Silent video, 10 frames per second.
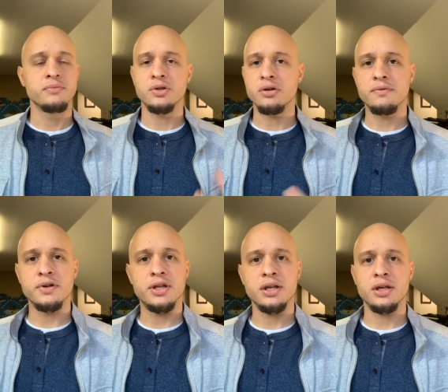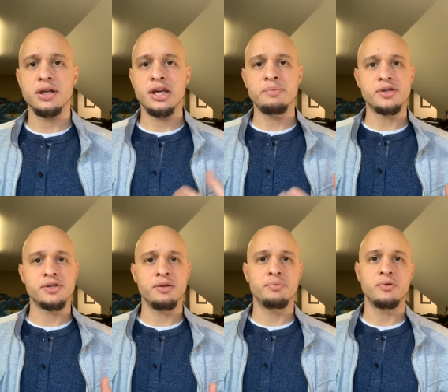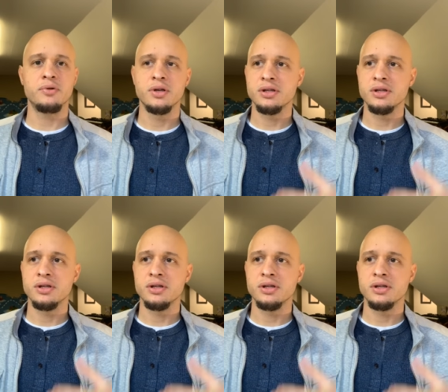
don't overthink it. Keep it simple.